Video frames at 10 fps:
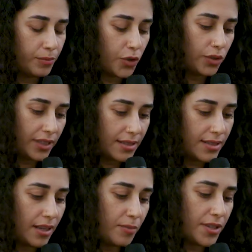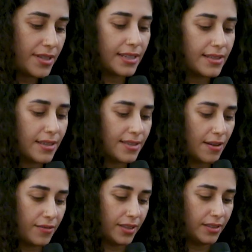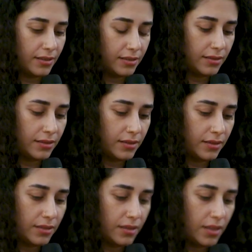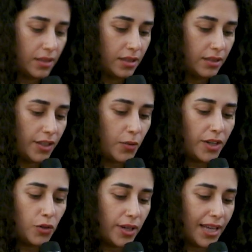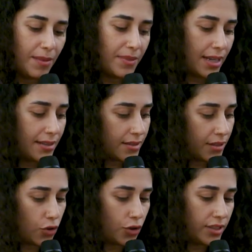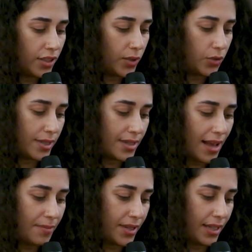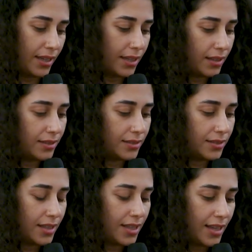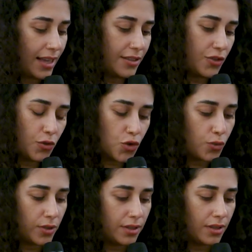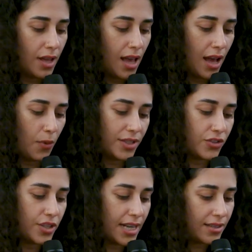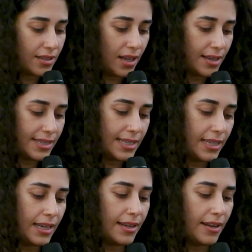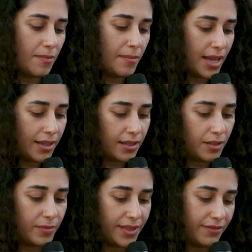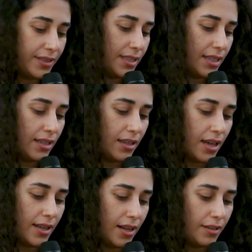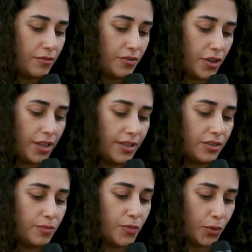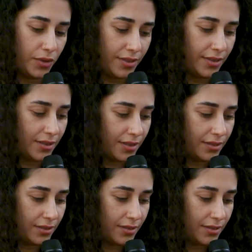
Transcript: protest number 67. There were no cameras recording what was happening. As usual, I was dressed nicely in a manner befitting a non-violent protest.